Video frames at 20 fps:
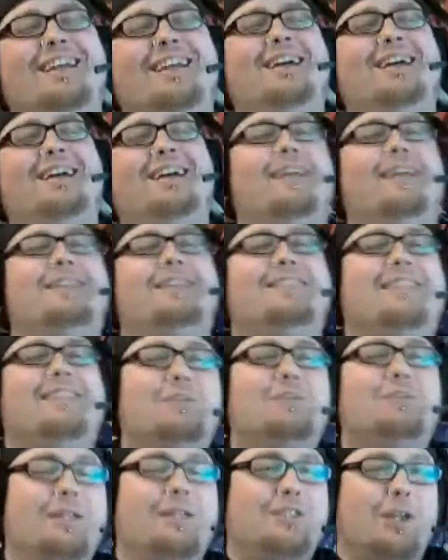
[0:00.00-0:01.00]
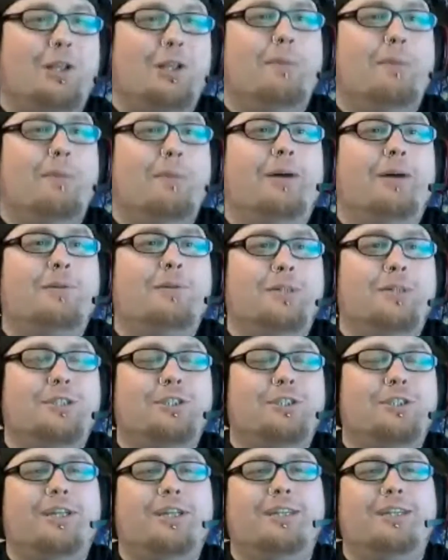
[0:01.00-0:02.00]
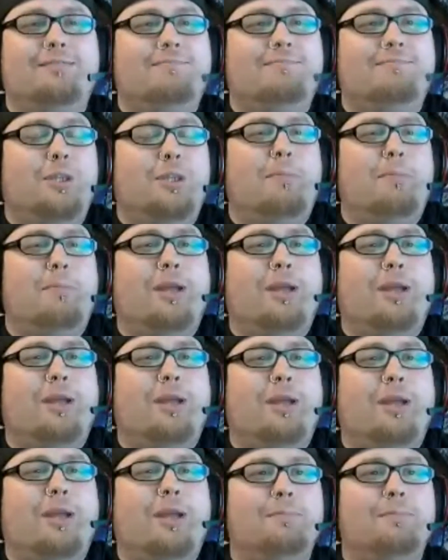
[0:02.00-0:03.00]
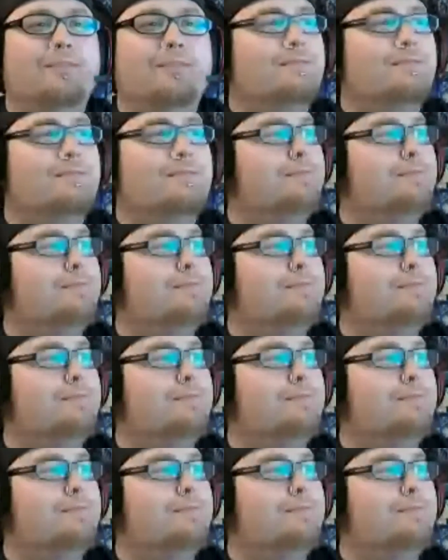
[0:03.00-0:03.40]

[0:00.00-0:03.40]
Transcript: Yeah, that's what it's all about. We're just gonna compare times.